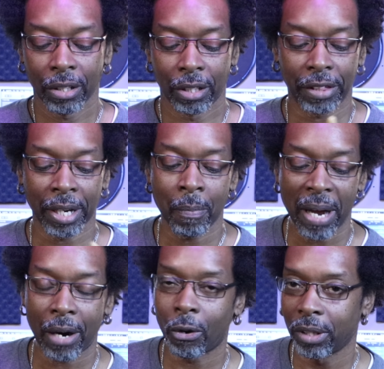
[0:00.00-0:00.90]
the thing
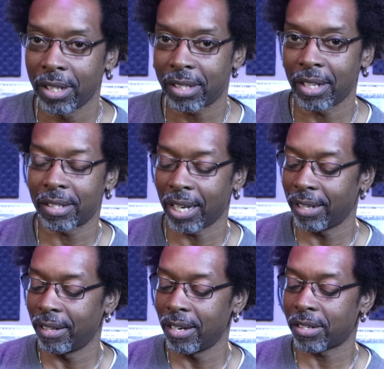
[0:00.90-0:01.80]
about holding the sticks
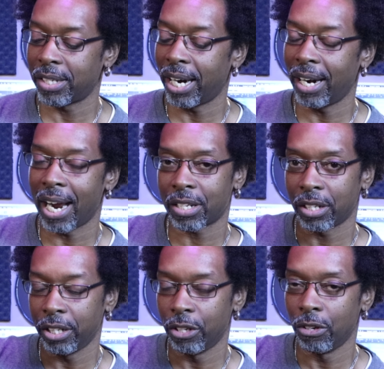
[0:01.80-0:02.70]
like this is that it
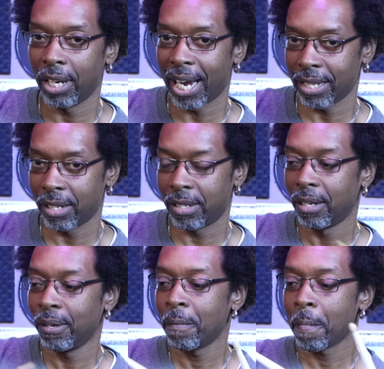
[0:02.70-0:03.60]
actually utilizes
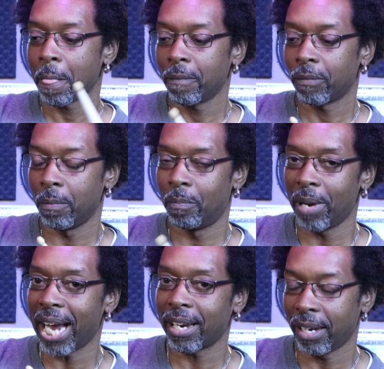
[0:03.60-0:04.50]
the
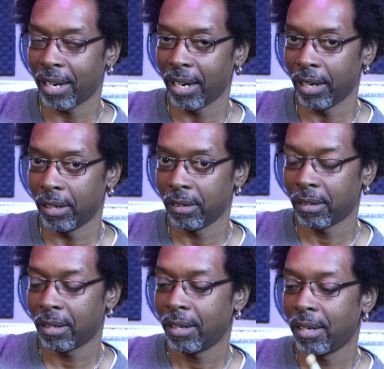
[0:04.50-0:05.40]
back of the hand
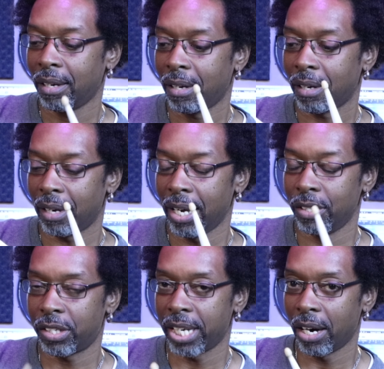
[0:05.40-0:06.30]

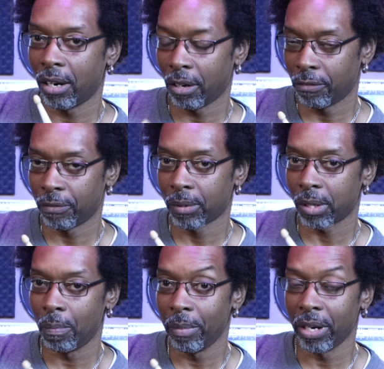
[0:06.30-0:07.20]
instead of
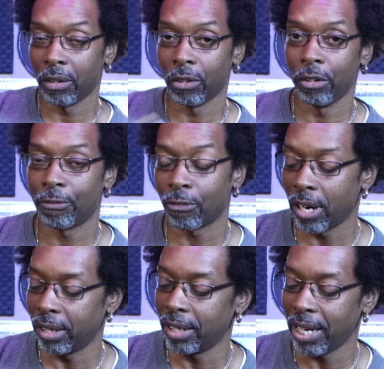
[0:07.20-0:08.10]
the middle or the
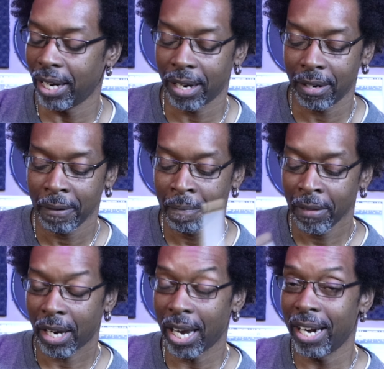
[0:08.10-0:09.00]
front of the hand,
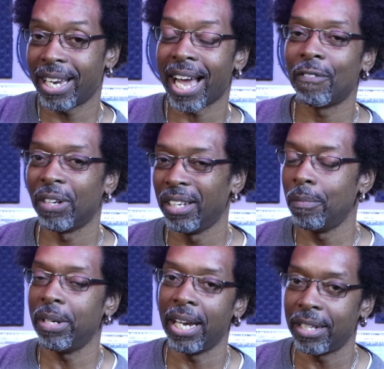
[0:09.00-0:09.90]
and it kind of
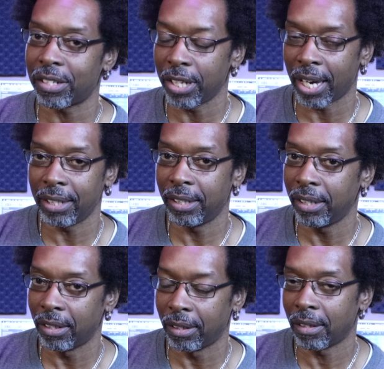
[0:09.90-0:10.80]
eliminates the
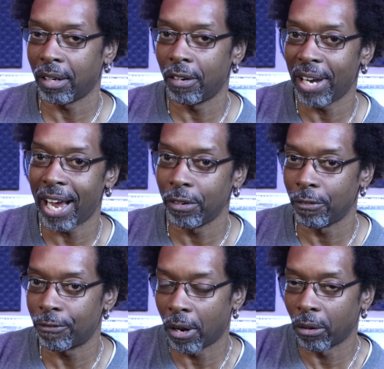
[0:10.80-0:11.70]
idea of having a
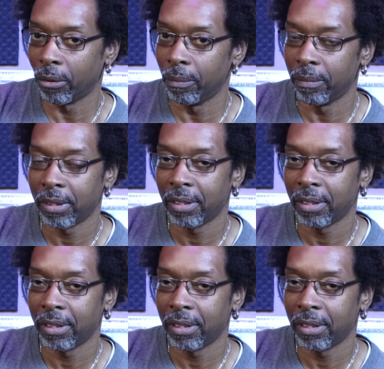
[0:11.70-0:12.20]
fulcrum